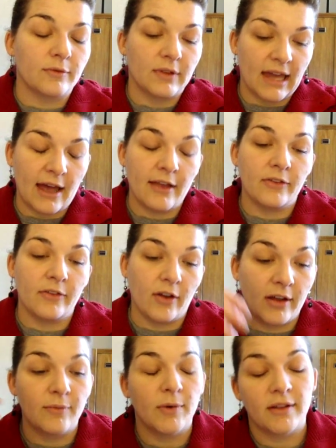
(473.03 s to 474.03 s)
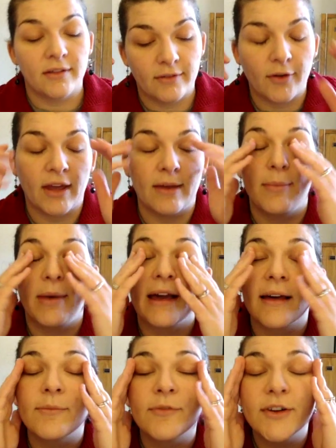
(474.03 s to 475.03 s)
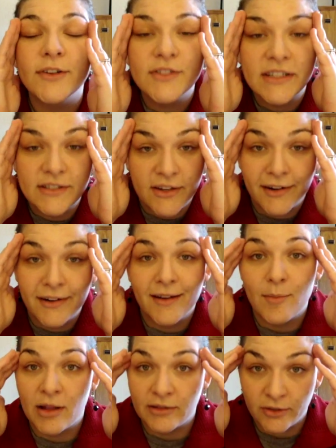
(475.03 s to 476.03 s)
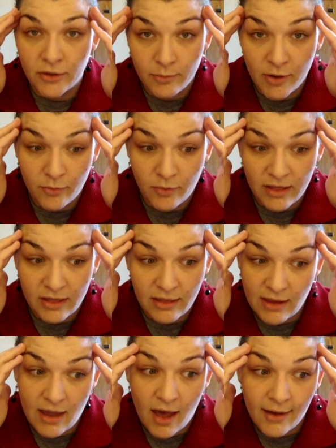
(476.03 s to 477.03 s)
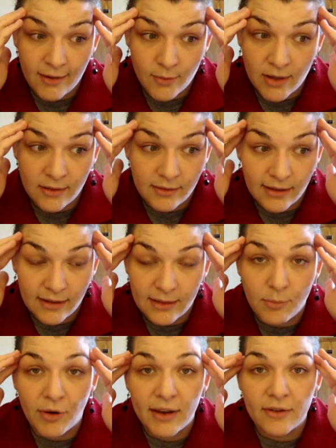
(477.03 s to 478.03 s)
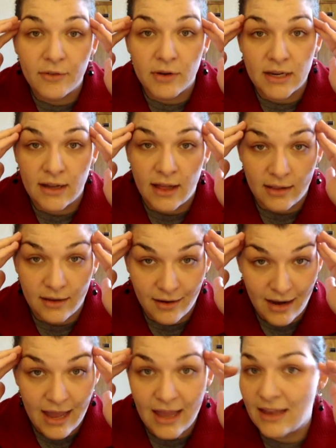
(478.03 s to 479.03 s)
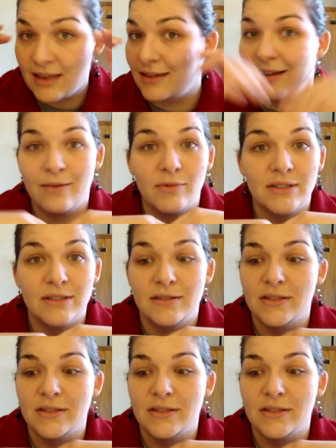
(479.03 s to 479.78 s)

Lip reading: cast on, well, okay, back up. First, I started at Multnomah with the aqua, like the bright green color, and it was